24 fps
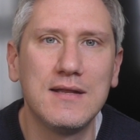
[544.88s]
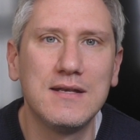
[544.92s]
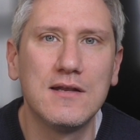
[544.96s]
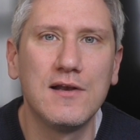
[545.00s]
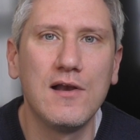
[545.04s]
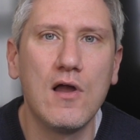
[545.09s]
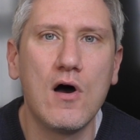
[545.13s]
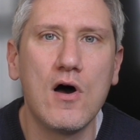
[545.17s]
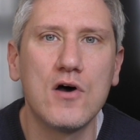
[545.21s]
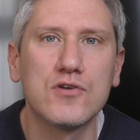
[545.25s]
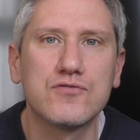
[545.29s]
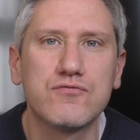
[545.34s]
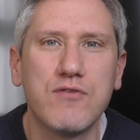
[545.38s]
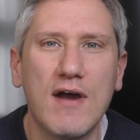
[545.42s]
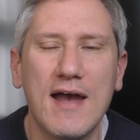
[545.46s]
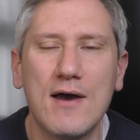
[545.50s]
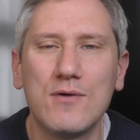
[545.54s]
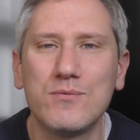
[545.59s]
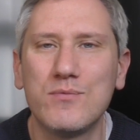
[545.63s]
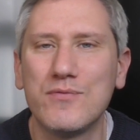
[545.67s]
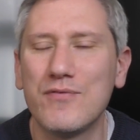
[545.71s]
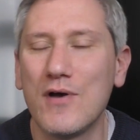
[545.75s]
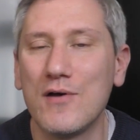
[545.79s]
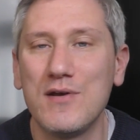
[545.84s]
in the last
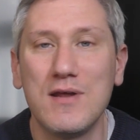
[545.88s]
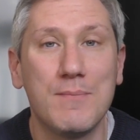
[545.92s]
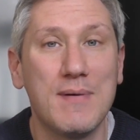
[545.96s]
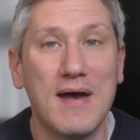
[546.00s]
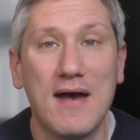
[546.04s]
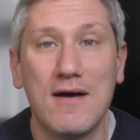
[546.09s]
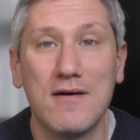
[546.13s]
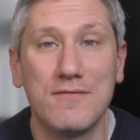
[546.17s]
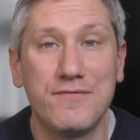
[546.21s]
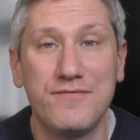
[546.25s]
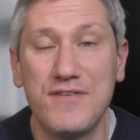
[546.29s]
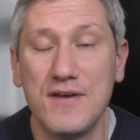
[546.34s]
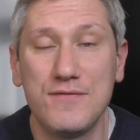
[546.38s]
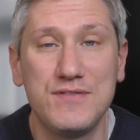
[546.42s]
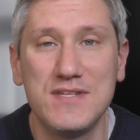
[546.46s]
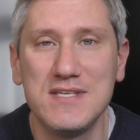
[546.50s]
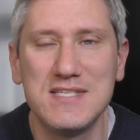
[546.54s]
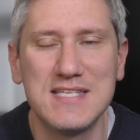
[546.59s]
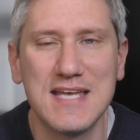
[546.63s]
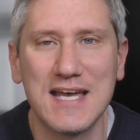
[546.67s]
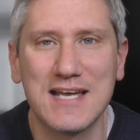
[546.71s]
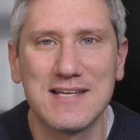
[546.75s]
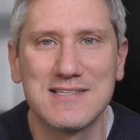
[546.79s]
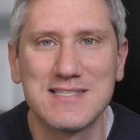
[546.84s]
round, with only about 50
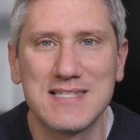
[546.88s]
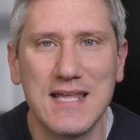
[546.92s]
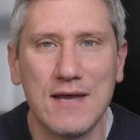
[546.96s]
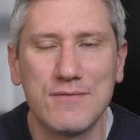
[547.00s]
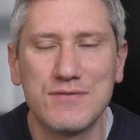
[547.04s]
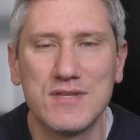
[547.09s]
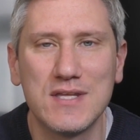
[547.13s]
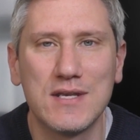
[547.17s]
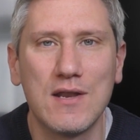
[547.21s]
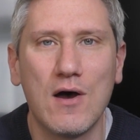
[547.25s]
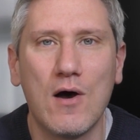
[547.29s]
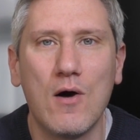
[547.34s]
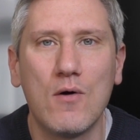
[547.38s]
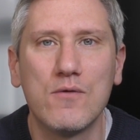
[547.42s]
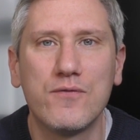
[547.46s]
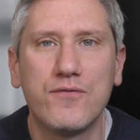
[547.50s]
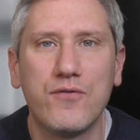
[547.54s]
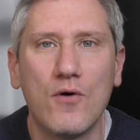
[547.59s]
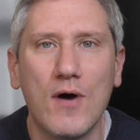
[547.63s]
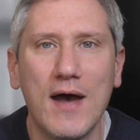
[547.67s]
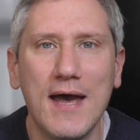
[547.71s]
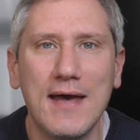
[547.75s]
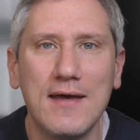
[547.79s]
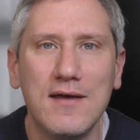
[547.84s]
seconds left in the whole
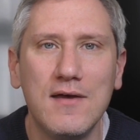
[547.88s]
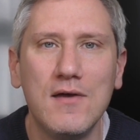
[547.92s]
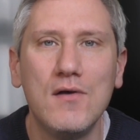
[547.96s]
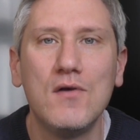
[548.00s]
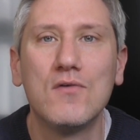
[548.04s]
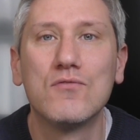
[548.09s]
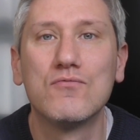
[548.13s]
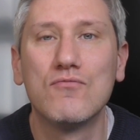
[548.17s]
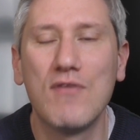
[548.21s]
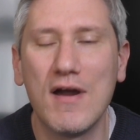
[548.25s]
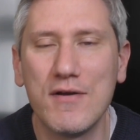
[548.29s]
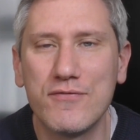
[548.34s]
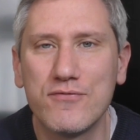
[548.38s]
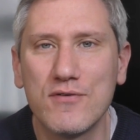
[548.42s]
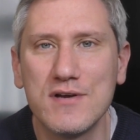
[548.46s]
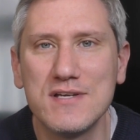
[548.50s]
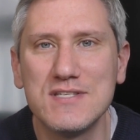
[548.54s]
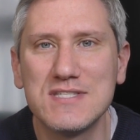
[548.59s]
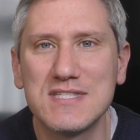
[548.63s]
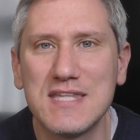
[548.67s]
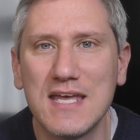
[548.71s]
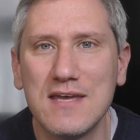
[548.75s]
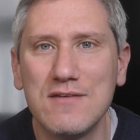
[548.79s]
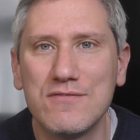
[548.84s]
fight,
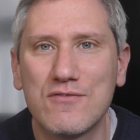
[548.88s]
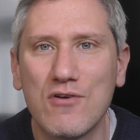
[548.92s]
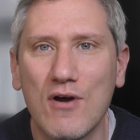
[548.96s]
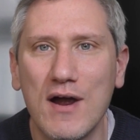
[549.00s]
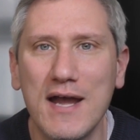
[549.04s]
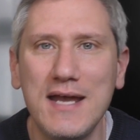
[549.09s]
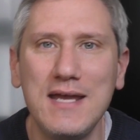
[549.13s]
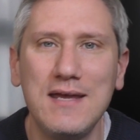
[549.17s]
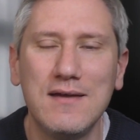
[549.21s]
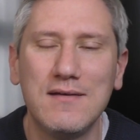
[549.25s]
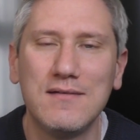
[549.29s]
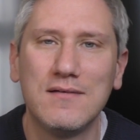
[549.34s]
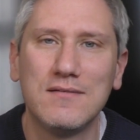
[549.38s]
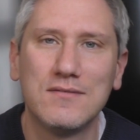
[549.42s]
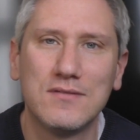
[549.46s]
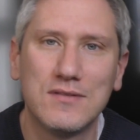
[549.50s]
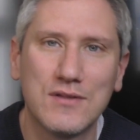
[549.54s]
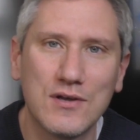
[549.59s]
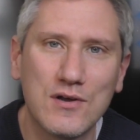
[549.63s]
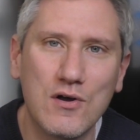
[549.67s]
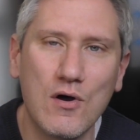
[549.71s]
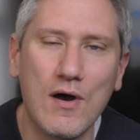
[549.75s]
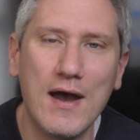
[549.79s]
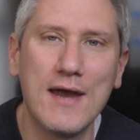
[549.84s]
referee Steve Gray,
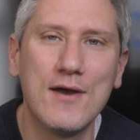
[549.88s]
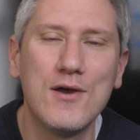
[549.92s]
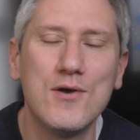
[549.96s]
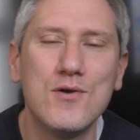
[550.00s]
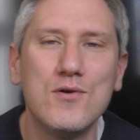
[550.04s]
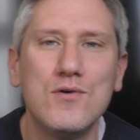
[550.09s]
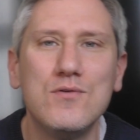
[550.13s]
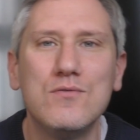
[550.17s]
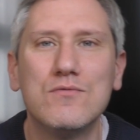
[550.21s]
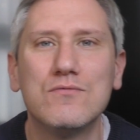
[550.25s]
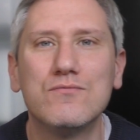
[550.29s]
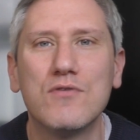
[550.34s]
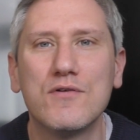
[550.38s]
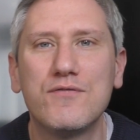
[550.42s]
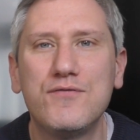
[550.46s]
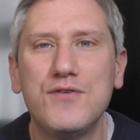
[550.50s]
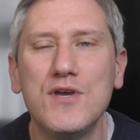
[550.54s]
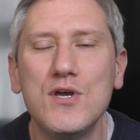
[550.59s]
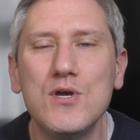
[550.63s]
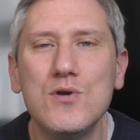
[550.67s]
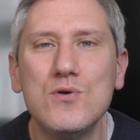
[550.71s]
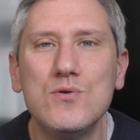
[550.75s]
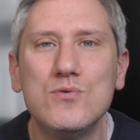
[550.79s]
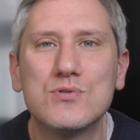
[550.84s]
the guy who
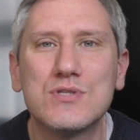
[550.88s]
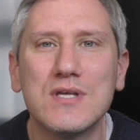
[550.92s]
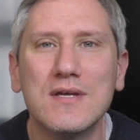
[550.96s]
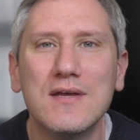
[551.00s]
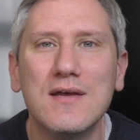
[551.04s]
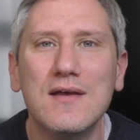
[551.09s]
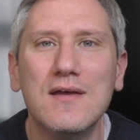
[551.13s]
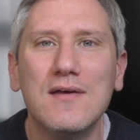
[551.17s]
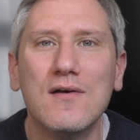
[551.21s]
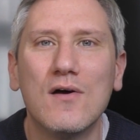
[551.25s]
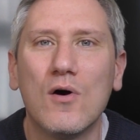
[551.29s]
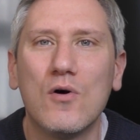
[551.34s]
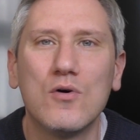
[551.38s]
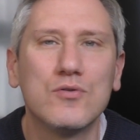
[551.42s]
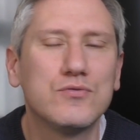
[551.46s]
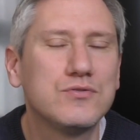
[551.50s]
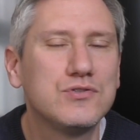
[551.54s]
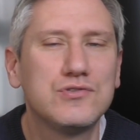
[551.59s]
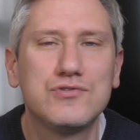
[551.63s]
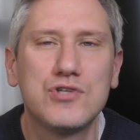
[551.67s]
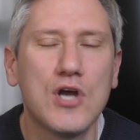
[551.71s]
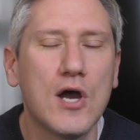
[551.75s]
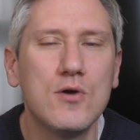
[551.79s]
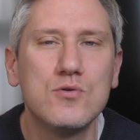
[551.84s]
refused
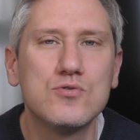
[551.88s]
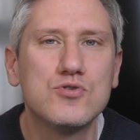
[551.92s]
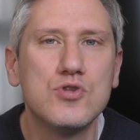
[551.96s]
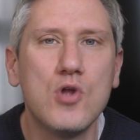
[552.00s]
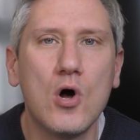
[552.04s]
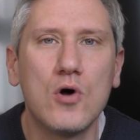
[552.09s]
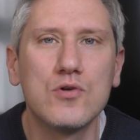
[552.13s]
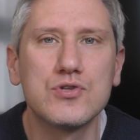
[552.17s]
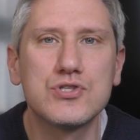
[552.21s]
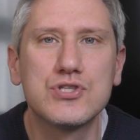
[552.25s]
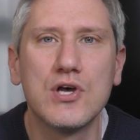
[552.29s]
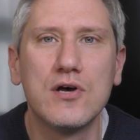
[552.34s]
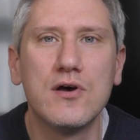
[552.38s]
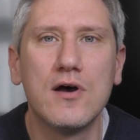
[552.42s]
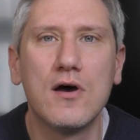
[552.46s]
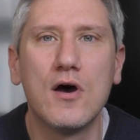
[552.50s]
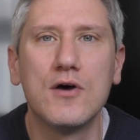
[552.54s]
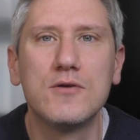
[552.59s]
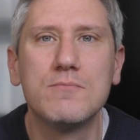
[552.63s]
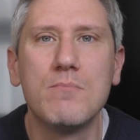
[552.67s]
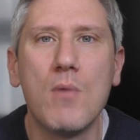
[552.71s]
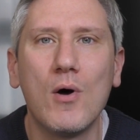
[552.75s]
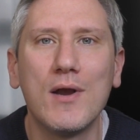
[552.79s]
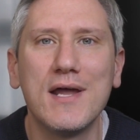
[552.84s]
or chose not to
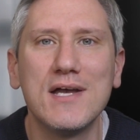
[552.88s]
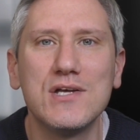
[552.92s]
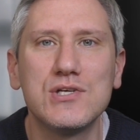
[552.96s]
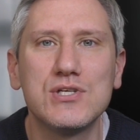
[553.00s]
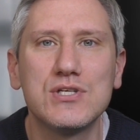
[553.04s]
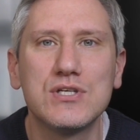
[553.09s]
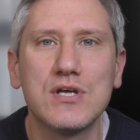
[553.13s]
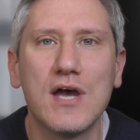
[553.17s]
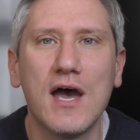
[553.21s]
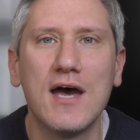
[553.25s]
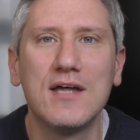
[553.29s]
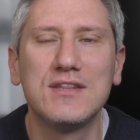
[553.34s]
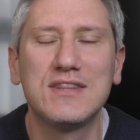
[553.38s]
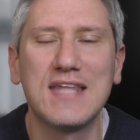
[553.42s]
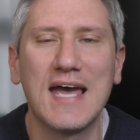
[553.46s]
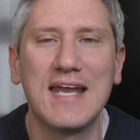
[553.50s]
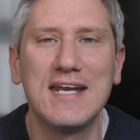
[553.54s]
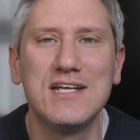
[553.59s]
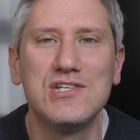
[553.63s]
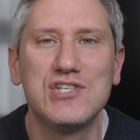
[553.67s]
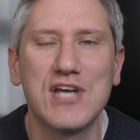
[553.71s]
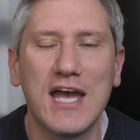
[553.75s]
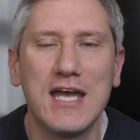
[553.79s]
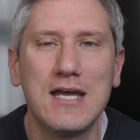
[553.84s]
admonish
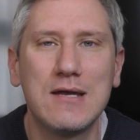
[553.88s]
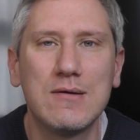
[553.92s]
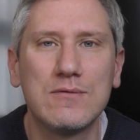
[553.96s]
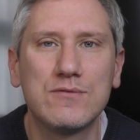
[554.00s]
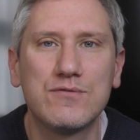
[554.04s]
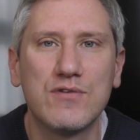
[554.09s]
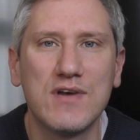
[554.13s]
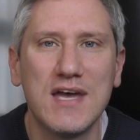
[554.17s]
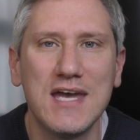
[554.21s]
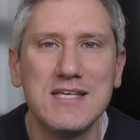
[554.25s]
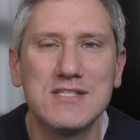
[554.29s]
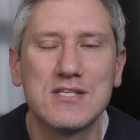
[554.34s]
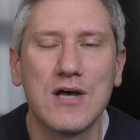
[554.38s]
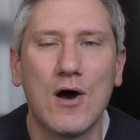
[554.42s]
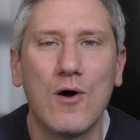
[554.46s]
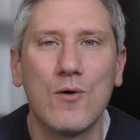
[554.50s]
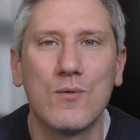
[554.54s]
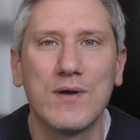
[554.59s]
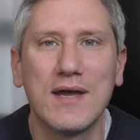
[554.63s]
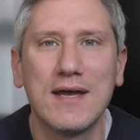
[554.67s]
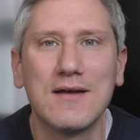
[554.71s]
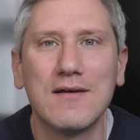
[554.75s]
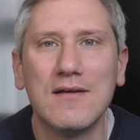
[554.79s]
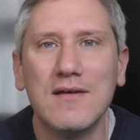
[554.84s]
Danny Jacobs for his
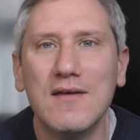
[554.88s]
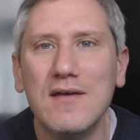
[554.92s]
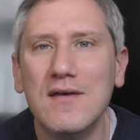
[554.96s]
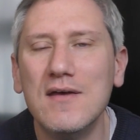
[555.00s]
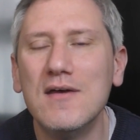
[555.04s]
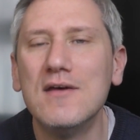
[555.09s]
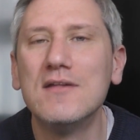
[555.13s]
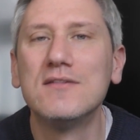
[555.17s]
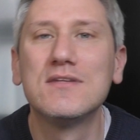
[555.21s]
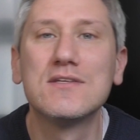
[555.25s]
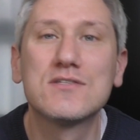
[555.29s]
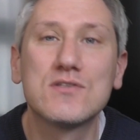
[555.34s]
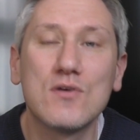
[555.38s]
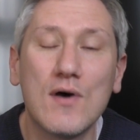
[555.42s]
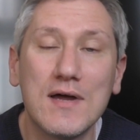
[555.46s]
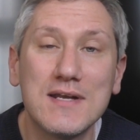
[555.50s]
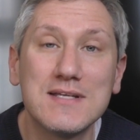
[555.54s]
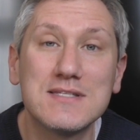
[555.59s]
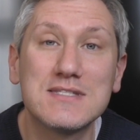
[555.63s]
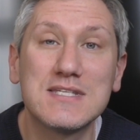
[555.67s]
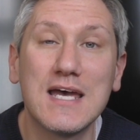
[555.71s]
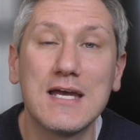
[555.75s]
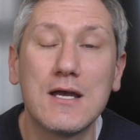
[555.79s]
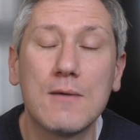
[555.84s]
holding,
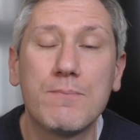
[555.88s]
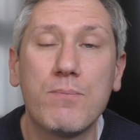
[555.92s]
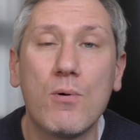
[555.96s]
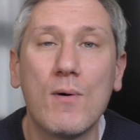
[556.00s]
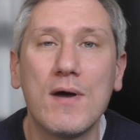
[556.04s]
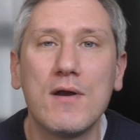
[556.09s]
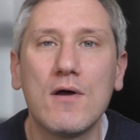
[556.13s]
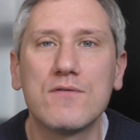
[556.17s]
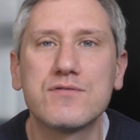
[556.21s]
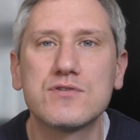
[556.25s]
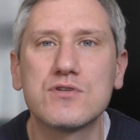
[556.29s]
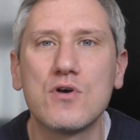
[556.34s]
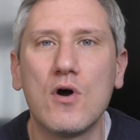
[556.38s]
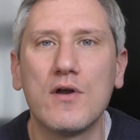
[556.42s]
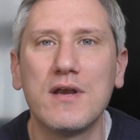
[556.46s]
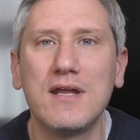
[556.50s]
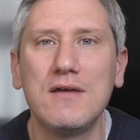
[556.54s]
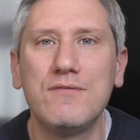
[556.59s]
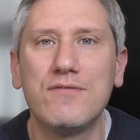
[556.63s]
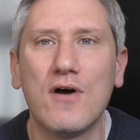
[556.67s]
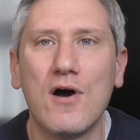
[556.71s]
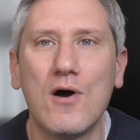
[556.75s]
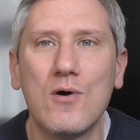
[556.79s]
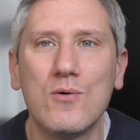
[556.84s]
decided to take a point off
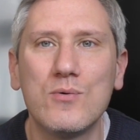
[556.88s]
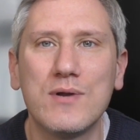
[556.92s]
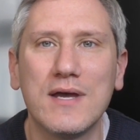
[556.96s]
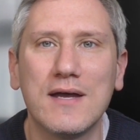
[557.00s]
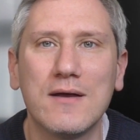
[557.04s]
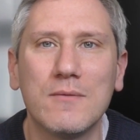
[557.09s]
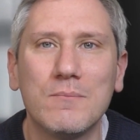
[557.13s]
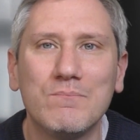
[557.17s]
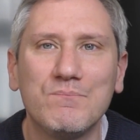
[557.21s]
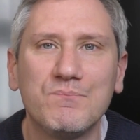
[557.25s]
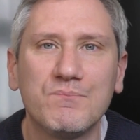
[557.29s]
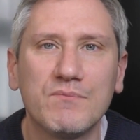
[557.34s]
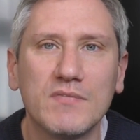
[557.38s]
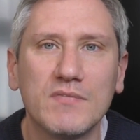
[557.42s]
Scotty for holding.